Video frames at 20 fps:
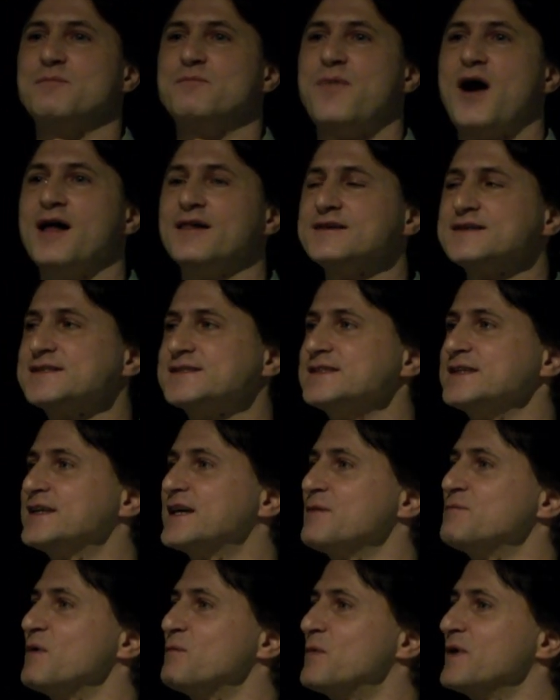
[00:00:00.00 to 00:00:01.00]
policy
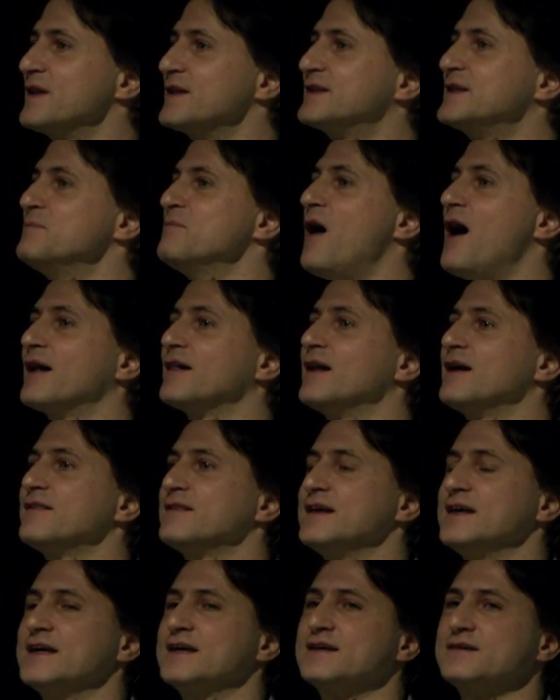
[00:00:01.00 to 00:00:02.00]
capability model, I
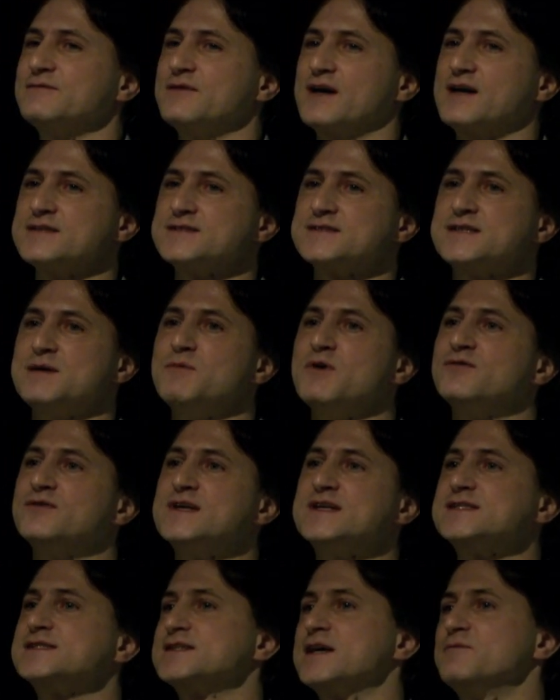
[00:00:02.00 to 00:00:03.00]
think, because some of
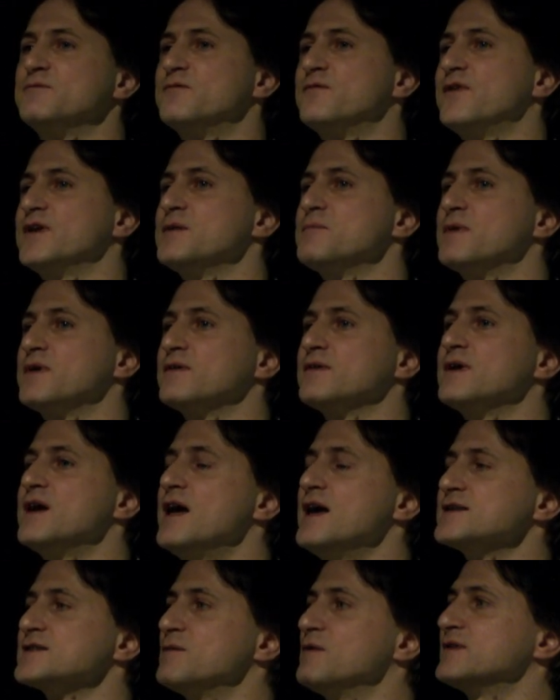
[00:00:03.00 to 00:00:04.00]
these
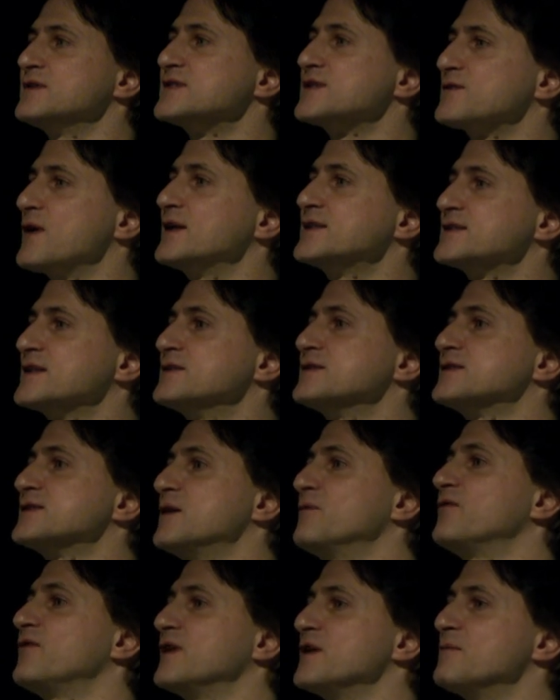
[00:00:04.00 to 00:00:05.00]
threats can
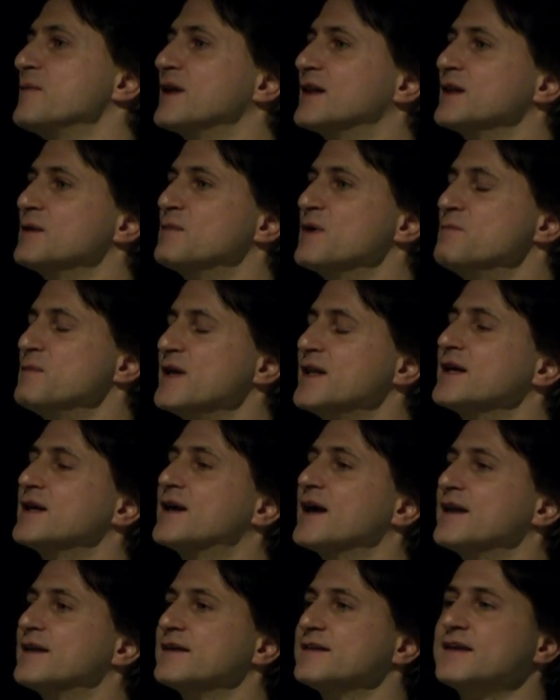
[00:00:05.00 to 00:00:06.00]
fundamentally be
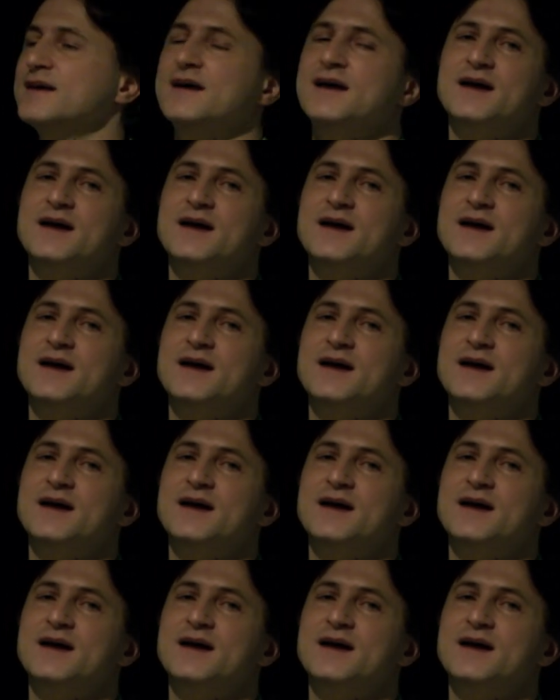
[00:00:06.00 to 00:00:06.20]
mitigated,